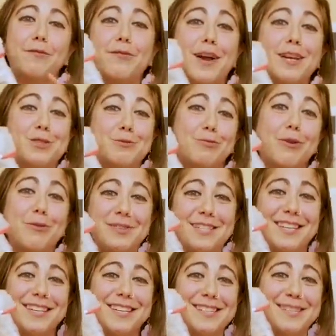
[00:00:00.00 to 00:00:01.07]
fresh
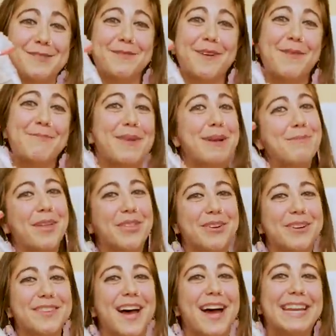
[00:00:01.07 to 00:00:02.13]
rotis from my
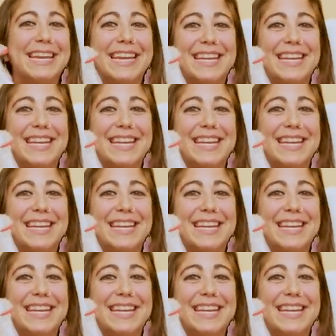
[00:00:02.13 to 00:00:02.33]
mother-in-law in